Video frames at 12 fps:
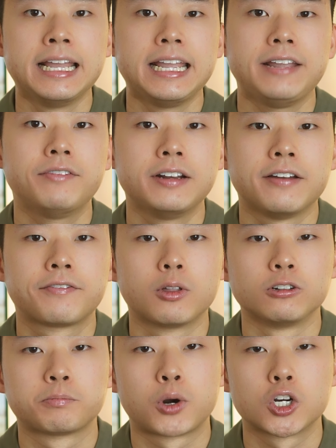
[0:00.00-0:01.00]
even if
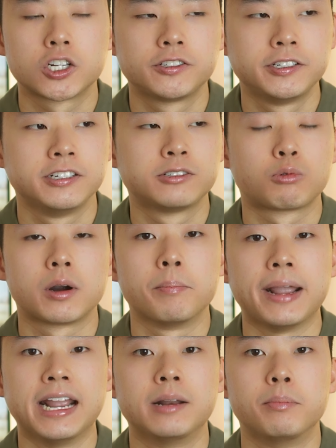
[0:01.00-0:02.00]
those purchases were
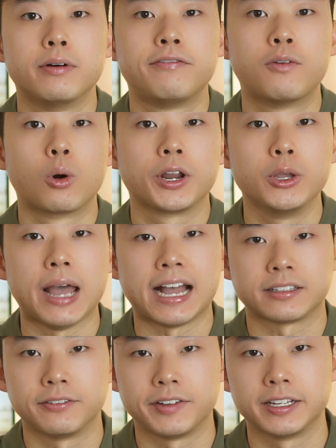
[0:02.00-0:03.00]
made before you
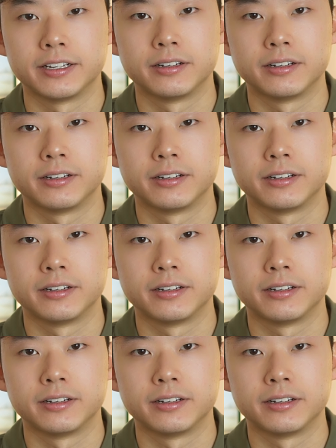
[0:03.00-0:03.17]
activated.